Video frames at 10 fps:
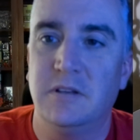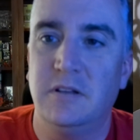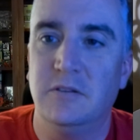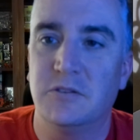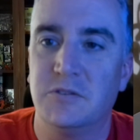
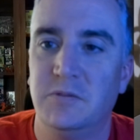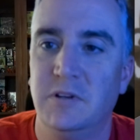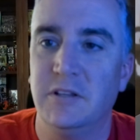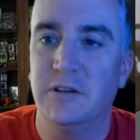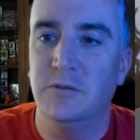That looks
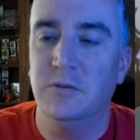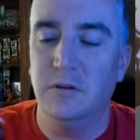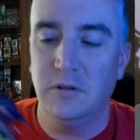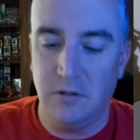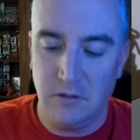really cool.